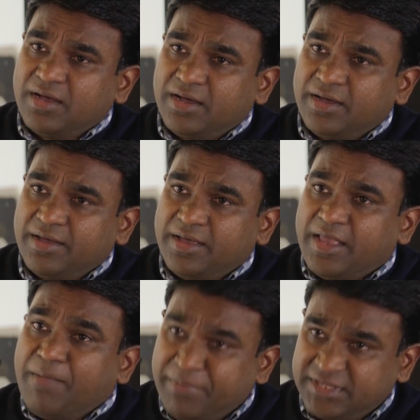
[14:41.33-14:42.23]
uh,
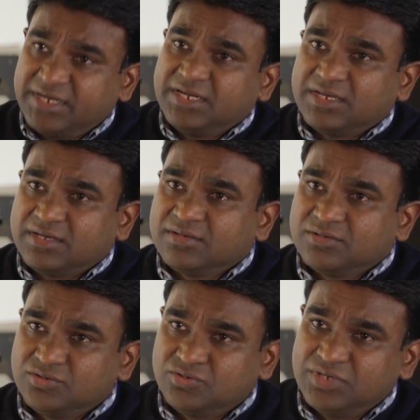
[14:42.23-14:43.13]
empathetic
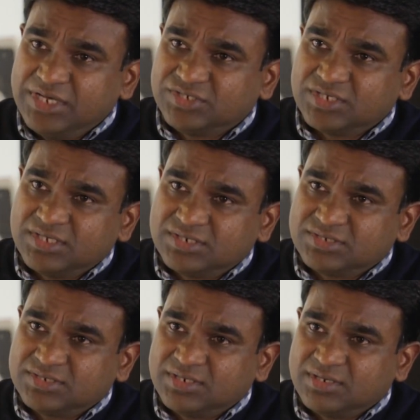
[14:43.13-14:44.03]
to each
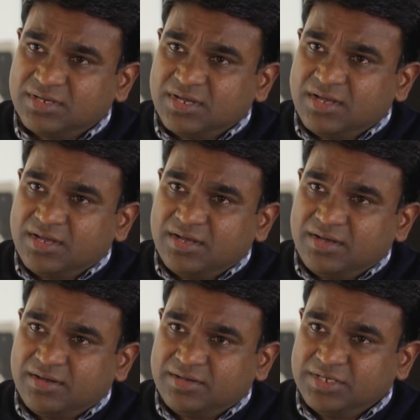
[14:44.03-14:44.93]
other's uh,
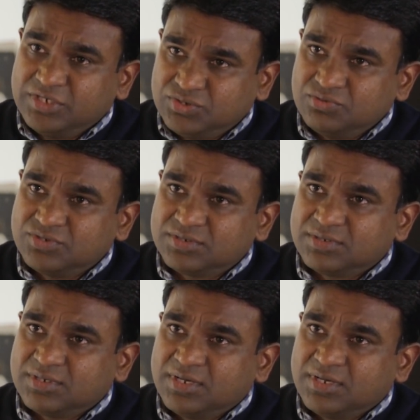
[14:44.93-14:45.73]
uh, issues